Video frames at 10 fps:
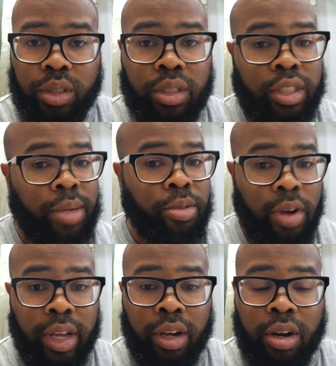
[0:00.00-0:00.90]
Some
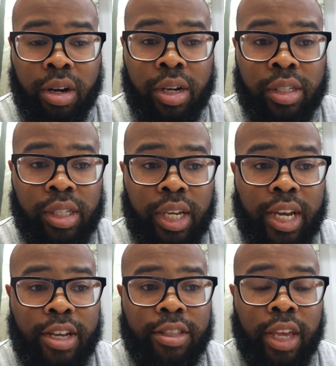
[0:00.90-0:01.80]
credit cards,
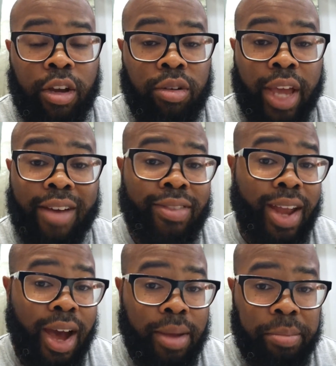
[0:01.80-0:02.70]
they only have
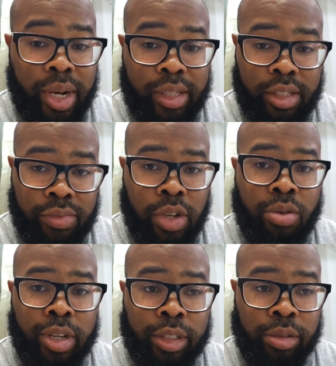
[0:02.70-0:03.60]
9 months of
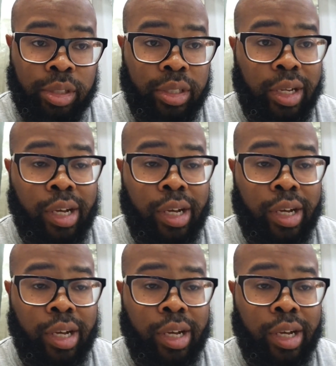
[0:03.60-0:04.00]
zero interest.